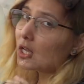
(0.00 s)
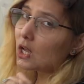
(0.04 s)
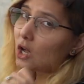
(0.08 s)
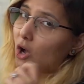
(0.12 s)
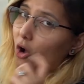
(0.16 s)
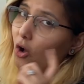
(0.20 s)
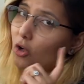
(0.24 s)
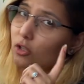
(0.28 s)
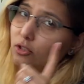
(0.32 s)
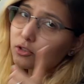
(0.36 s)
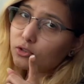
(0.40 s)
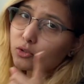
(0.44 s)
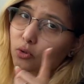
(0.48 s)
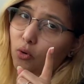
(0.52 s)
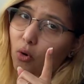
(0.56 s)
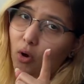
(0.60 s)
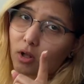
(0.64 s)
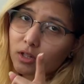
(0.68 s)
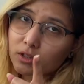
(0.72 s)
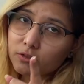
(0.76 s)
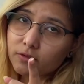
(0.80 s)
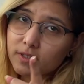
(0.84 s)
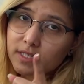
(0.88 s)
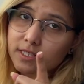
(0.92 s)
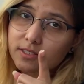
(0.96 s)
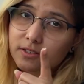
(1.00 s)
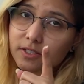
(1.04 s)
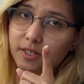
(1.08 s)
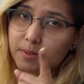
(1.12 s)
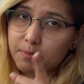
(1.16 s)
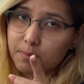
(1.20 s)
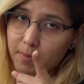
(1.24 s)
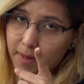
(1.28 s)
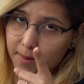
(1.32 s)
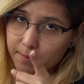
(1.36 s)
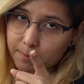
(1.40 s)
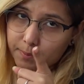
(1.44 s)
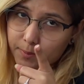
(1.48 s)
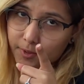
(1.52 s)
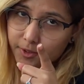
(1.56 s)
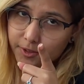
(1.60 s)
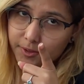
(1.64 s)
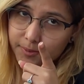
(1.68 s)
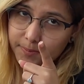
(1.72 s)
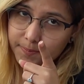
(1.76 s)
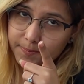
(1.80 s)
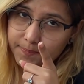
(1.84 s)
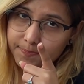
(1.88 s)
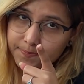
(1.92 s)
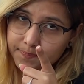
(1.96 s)
Also, always remember
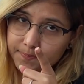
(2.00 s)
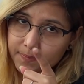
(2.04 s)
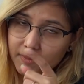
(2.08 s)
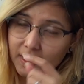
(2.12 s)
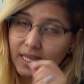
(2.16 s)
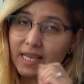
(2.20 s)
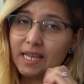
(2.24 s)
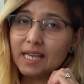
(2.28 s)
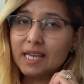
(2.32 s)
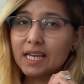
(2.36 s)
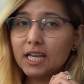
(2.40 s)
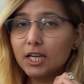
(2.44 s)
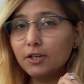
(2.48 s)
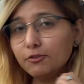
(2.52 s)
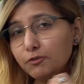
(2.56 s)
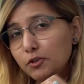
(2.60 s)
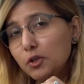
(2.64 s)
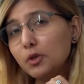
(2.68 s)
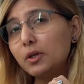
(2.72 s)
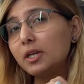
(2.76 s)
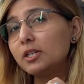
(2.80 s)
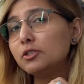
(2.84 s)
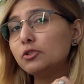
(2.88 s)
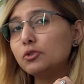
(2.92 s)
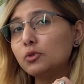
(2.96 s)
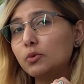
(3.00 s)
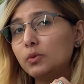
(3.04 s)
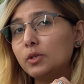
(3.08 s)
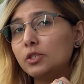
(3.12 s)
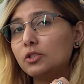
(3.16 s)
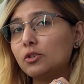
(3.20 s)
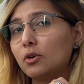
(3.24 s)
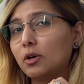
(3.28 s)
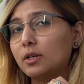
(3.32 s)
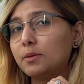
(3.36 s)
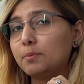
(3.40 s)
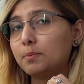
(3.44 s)
if you can do it on